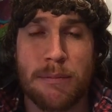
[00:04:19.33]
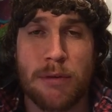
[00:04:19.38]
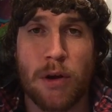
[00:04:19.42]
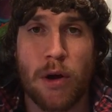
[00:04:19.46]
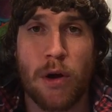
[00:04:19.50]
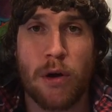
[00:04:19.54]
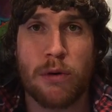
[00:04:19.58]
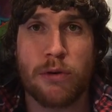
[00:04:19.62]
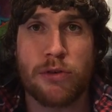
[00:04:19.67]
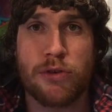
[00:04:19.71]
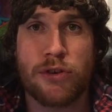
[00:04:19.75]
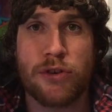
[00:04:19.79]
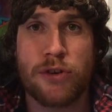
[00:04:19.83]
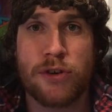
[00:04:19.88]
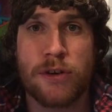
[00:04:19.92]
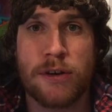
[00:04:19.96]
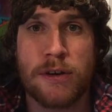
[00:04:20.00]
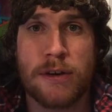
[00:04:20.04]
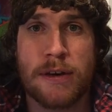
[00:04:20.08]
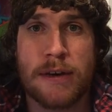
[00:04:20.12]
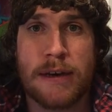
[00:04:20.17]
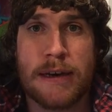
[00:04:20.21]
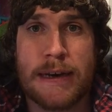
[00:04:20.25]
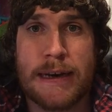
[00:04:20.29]
Kolsch.
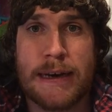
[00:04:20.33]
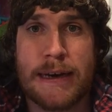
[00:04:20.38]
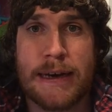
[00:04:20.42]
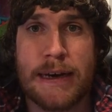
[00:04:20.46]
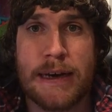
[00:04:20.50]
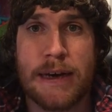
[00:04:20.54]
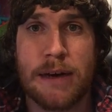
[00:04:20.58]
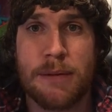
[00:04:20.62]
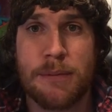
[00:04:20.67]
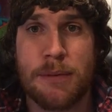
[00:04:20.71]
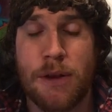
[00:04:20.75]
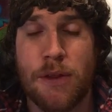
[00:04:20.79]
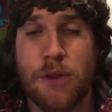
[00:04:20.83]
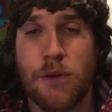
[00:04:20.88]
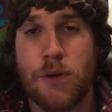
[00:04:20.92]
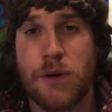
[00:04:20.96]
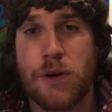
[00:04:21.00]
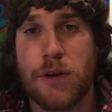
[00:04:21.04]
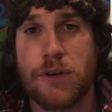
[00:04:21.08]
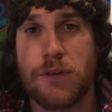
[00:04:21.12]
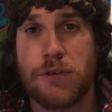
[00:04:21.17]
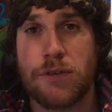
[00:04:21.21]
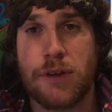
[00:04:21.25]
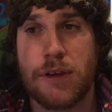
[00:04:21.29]
But I thought
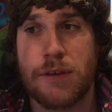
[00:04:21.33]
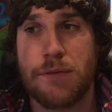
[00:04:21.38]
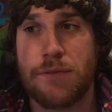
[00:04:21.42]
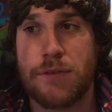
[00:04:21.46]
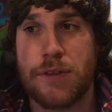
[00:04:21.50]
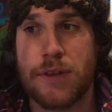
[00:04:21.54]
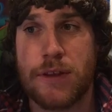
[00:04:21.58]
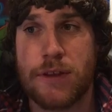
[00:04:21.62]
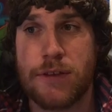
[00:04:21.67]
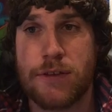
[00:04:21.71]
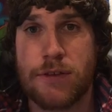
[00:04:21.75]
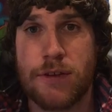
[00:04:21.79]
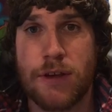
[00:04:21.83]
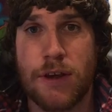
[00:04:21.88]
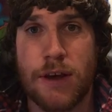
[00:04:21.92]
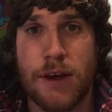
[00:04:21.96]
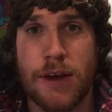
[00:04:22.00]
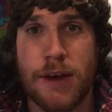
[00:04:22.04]
I'd give this